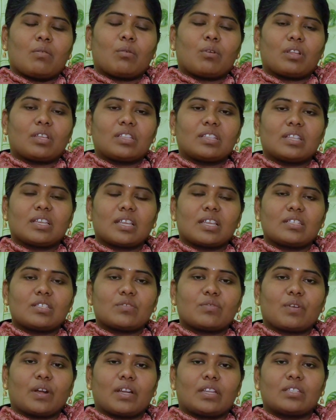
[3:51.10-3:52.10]
In
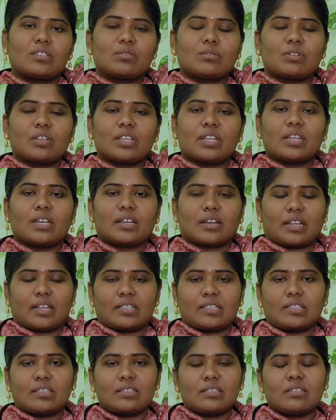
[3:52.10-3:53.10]
case of Addisonian
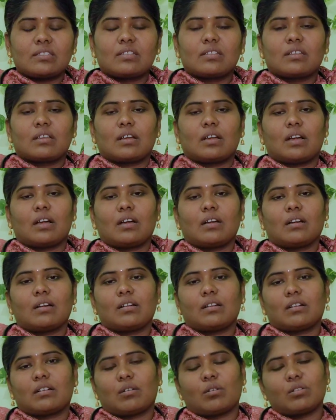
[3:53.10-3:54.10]
crisis,
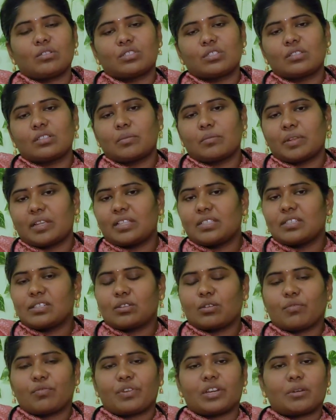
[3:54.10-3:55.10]
also the
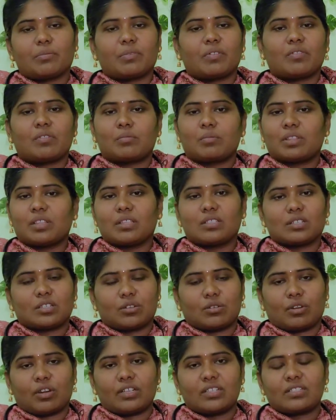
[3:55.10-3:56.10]
mainstay of treatment will be the
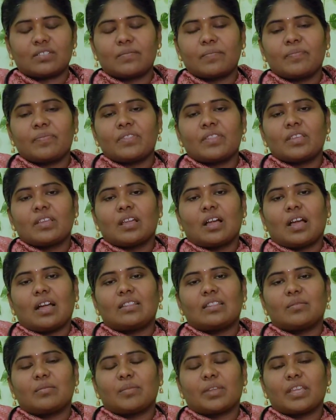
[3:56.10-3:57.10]
steroids.
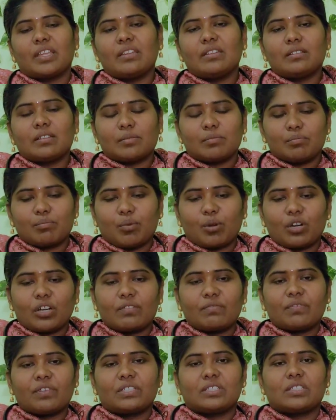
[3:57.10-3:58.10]
And the main
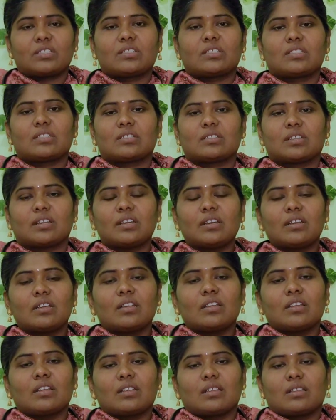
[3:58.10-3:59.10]
important features is that
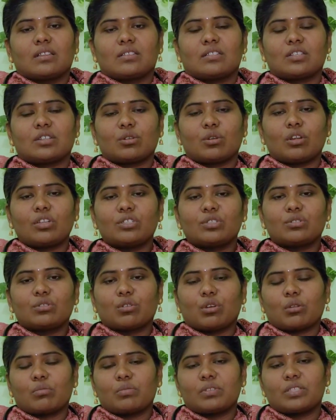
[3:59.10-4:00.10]
steroids
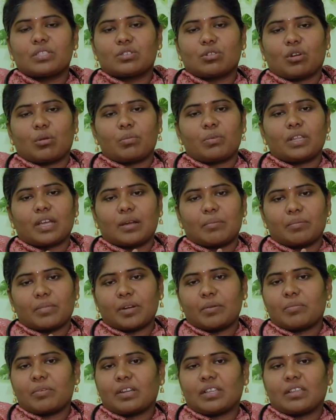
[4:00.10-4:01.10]
should not be stopped
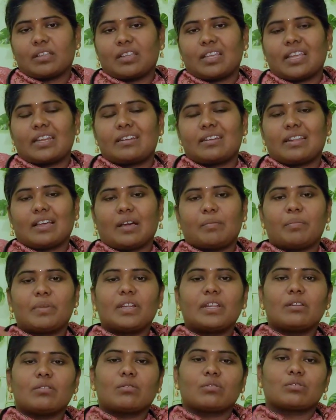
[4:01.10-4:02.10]
abruptly. A
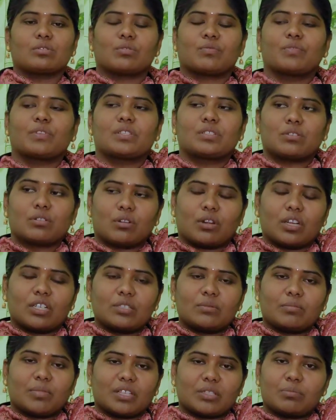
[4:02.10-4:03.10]
tapering dose of steroids